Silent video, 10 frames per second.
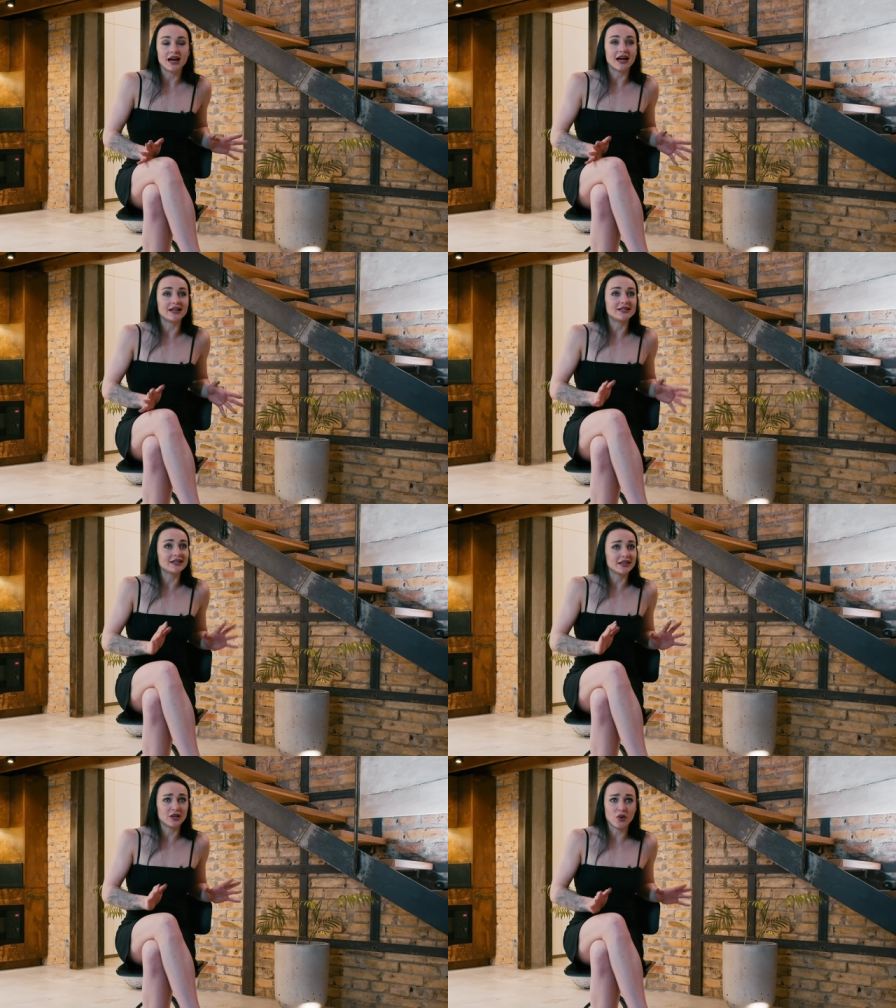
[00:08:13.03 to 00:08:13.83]
I
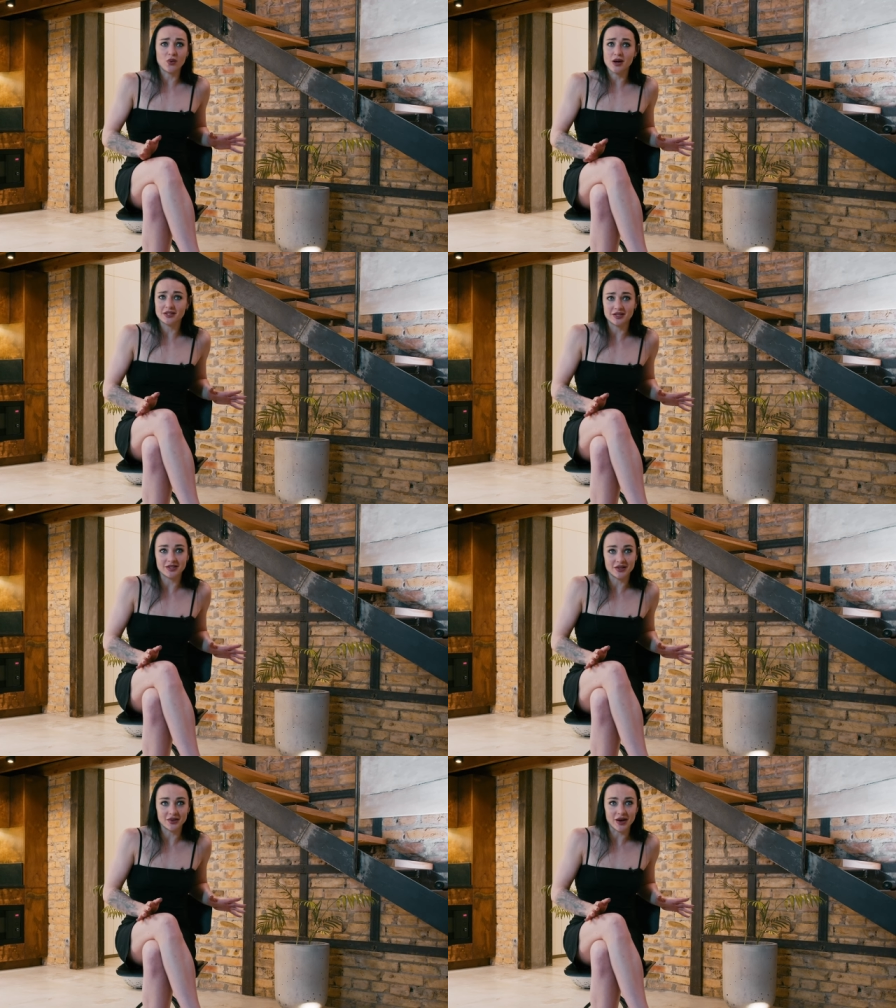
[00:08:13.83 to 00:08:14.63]
didn't know what to
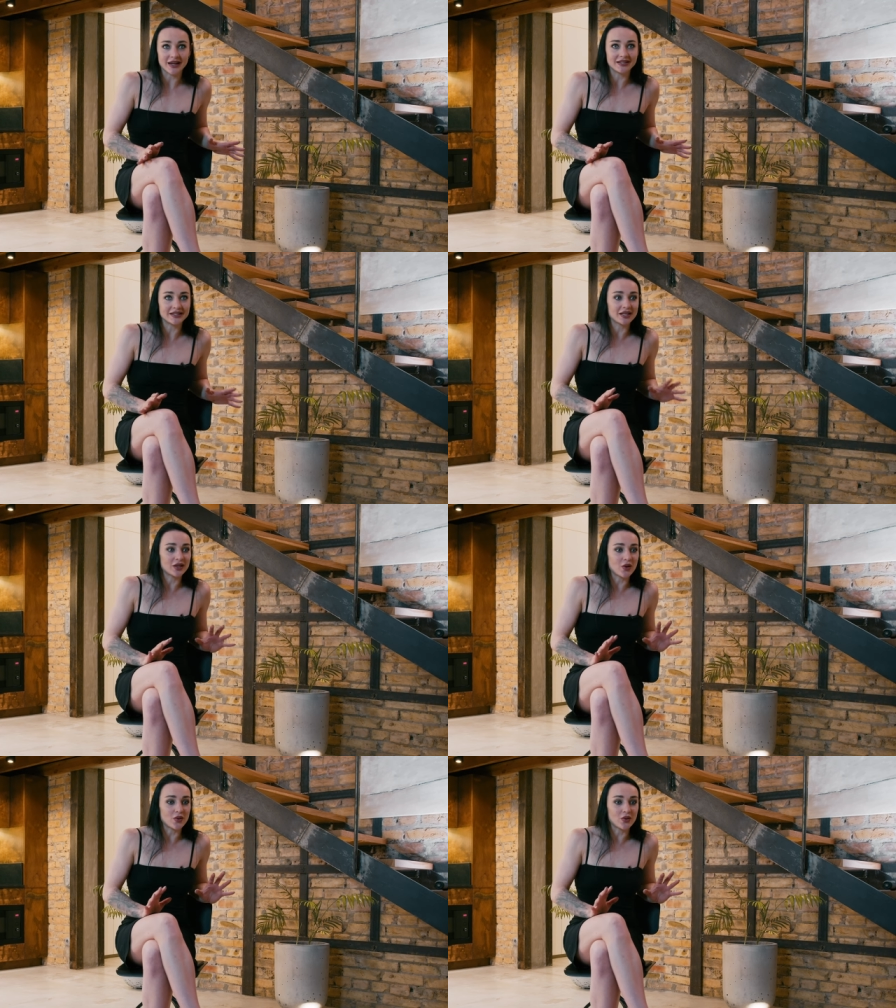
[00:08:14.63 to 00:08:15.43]
do, I didn't
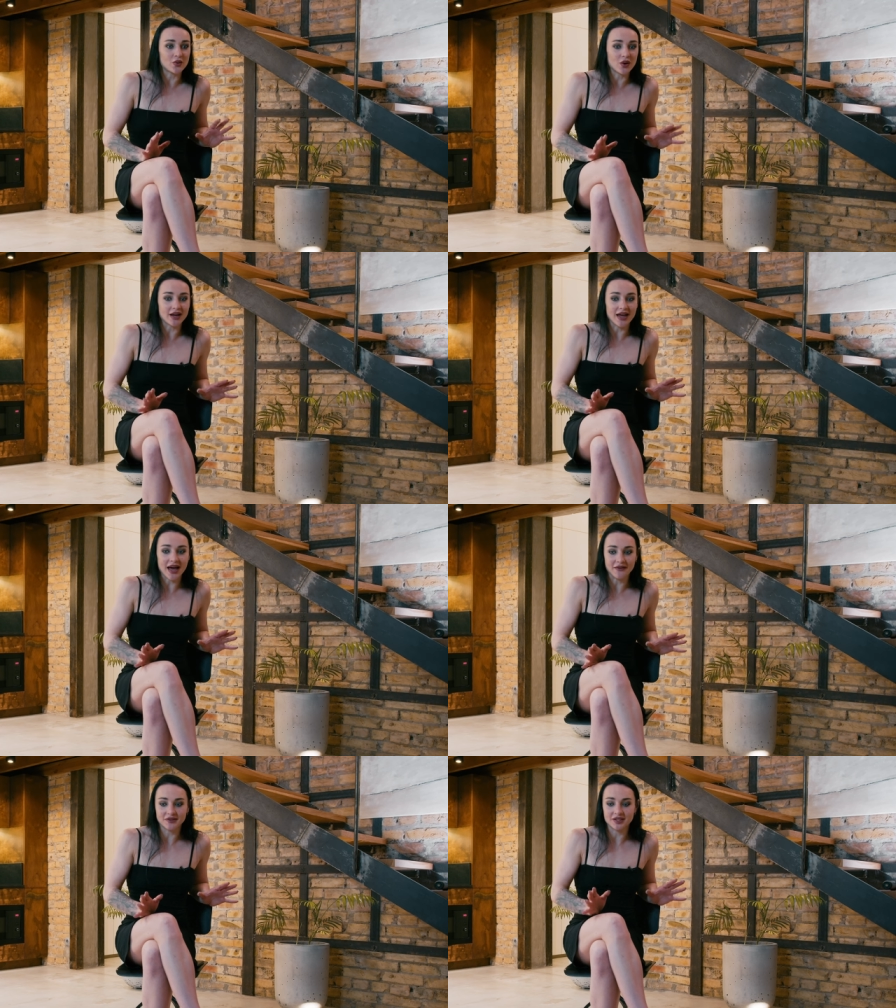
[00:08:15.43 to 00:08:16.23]
know what I
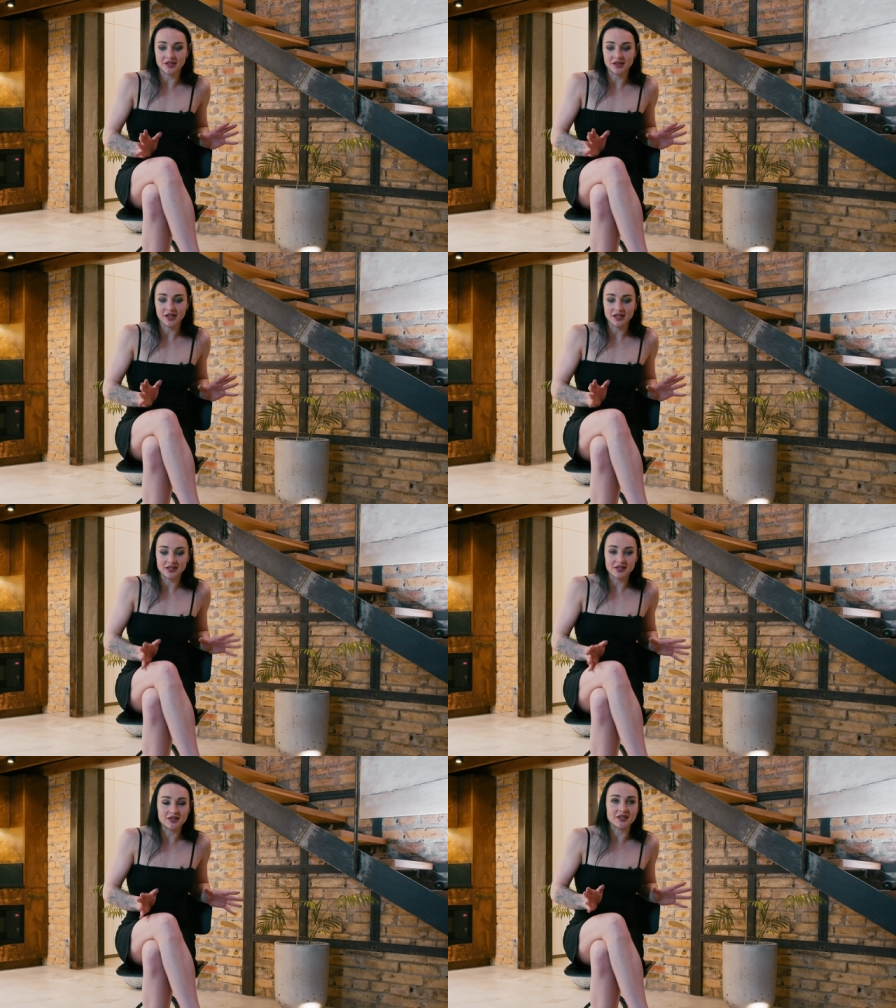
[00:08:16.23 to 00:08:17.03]
have to
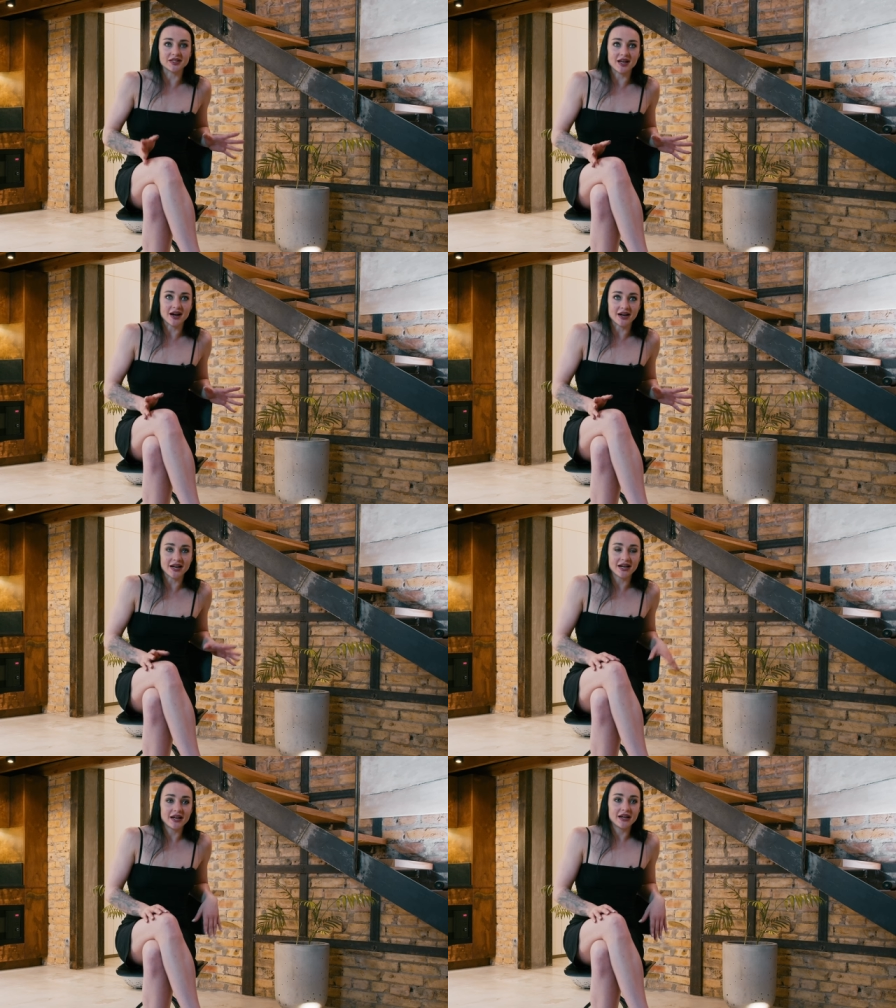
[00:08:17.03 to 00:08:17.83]
do to start.